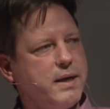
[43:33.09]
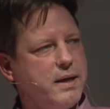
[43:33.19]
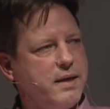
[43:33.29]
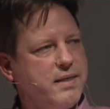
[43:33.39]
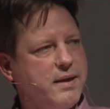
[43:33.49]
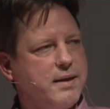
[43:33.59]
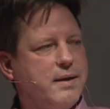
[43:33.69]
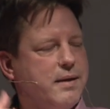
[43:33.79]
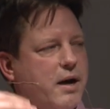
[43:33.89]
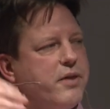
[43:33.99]
I think
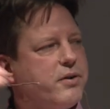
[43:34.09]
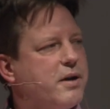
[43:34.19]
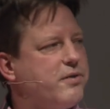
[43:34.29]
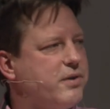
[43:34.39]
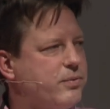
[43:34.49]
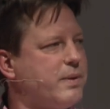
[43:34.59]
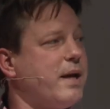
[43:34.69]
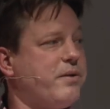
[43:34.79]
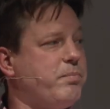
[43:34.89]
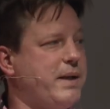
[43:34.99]
other countries will
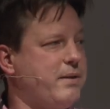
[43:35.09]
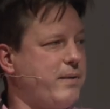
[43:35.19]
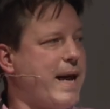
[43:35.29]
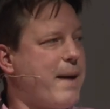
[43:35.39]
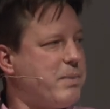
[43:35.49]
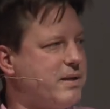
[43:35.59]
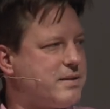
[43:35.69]
not be too happy.